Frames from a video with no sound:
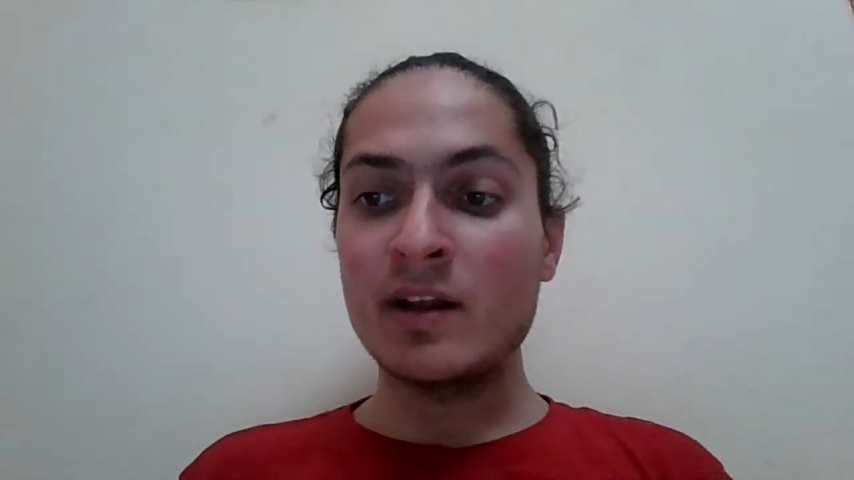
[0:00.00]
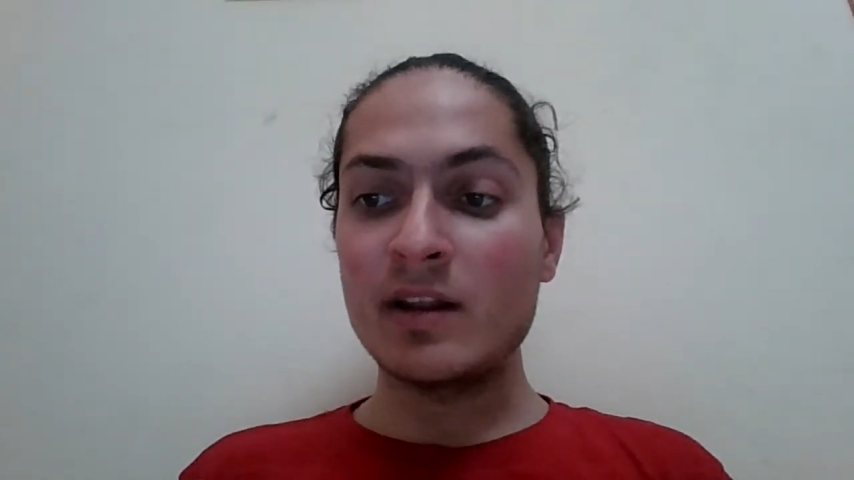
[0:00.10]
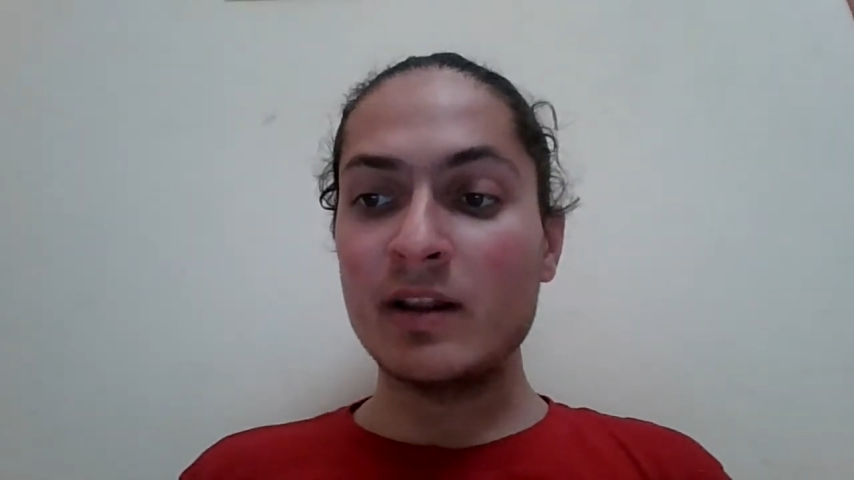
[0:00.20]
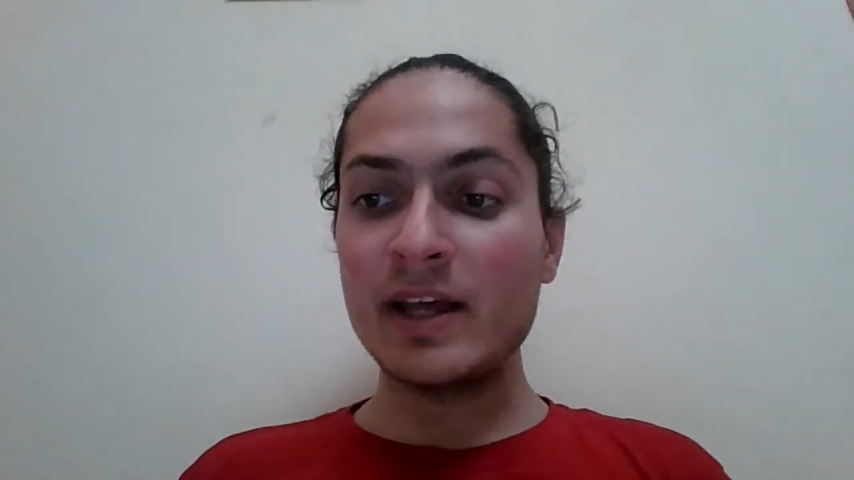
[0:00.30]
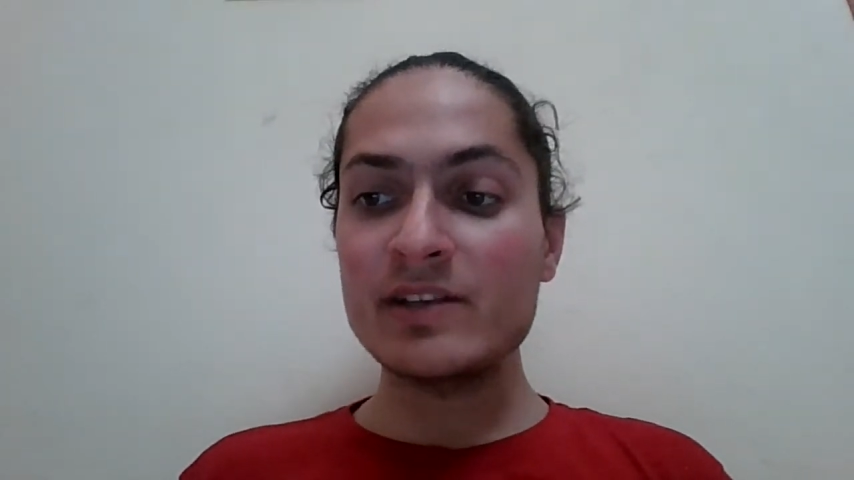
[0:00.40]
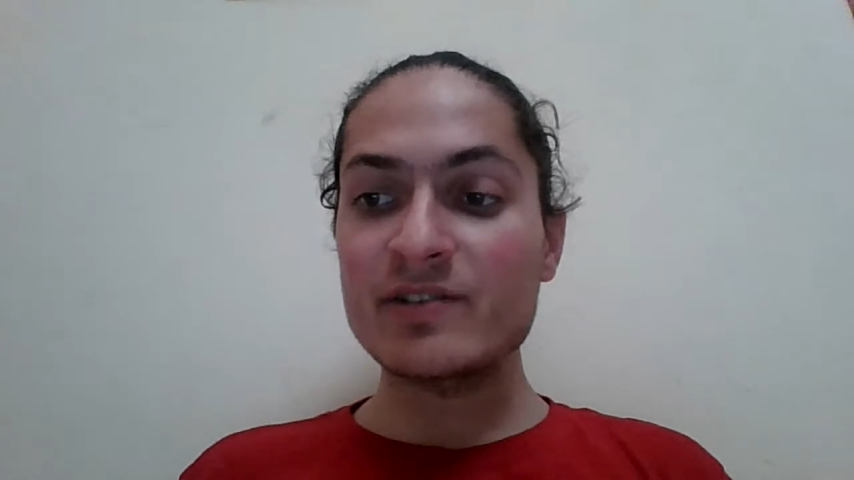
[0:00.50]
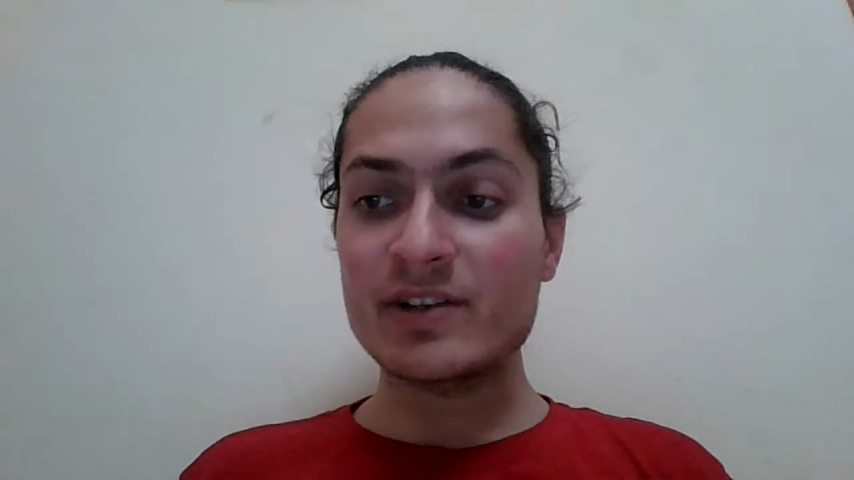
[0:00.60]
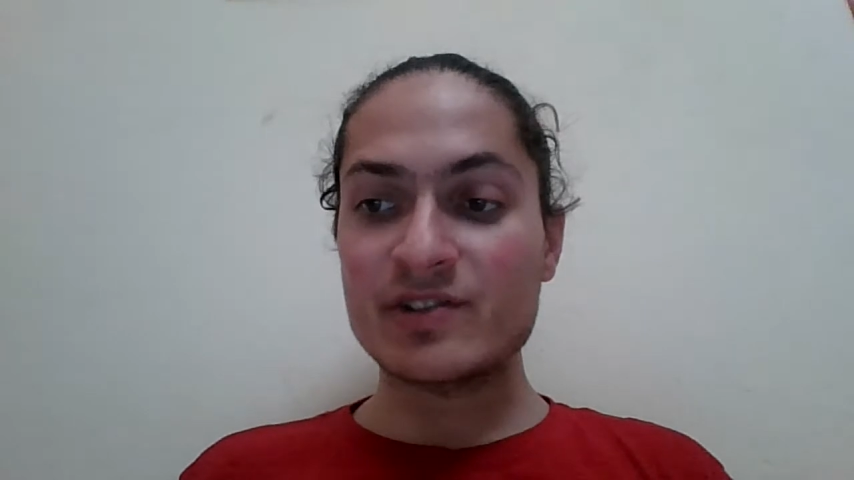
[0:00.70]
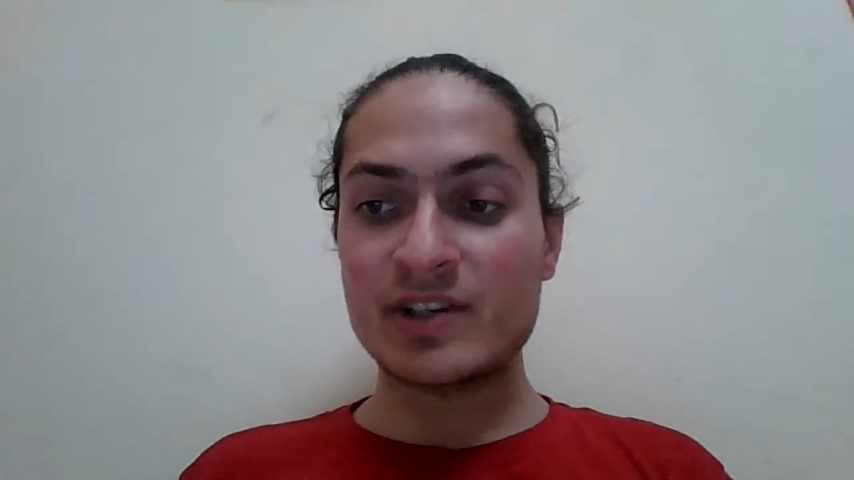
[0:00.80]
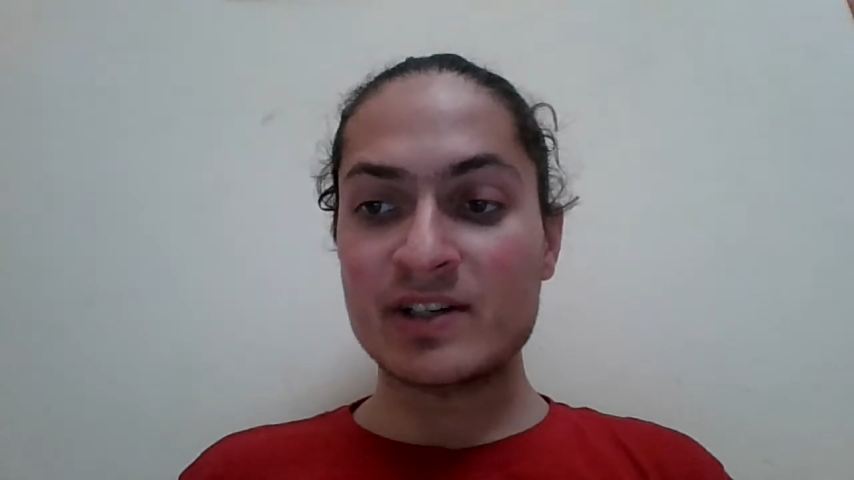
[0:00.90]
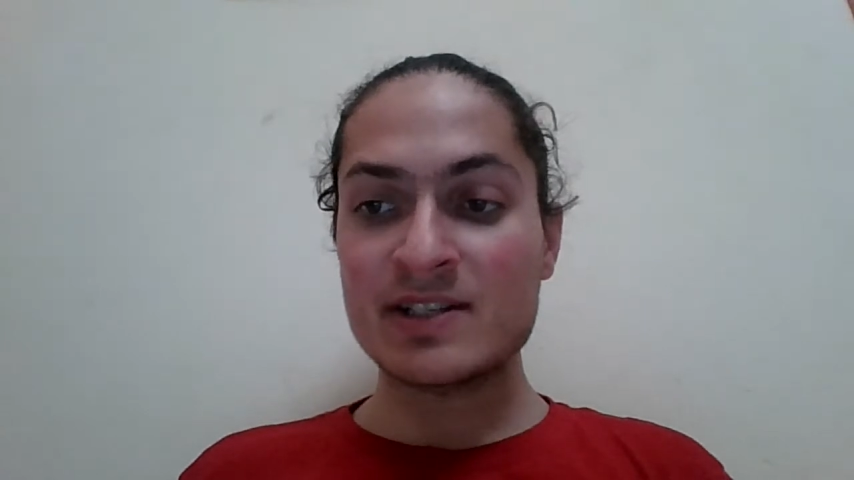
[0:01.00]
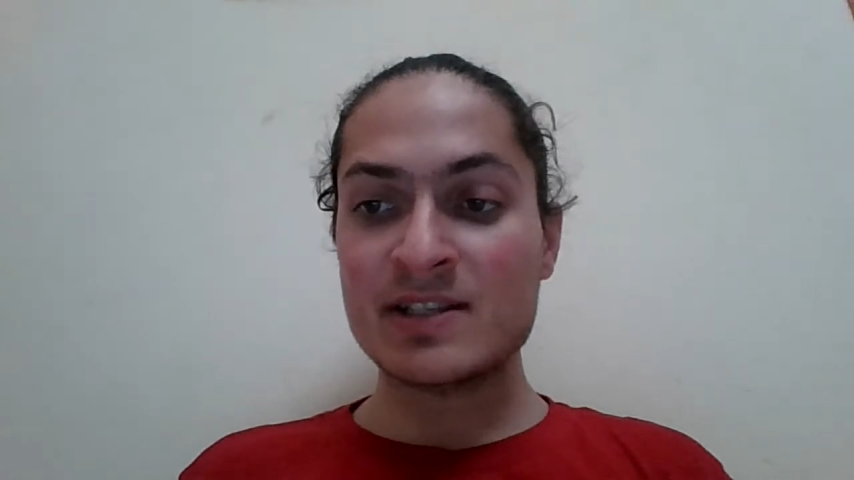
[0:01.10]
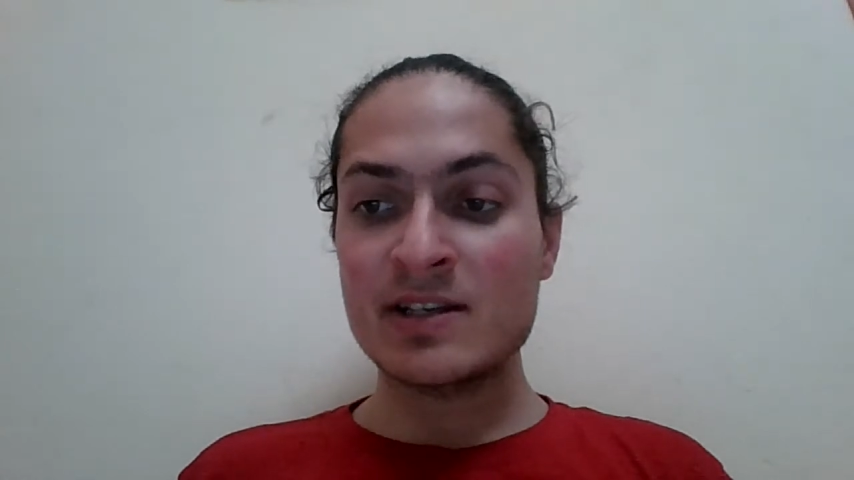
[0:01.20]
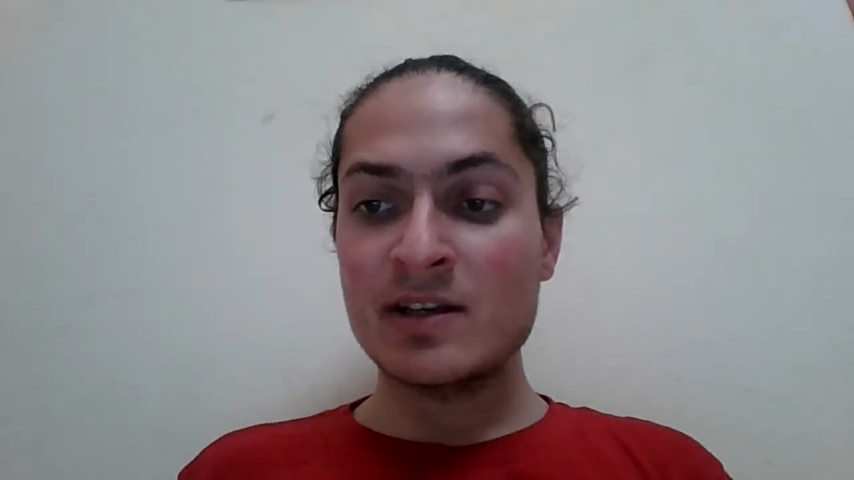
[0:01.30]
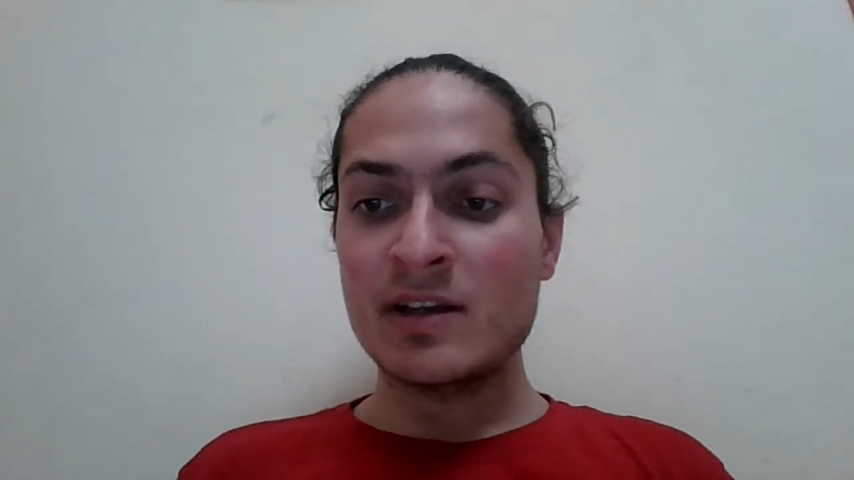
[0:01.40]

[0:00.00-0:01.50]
literatures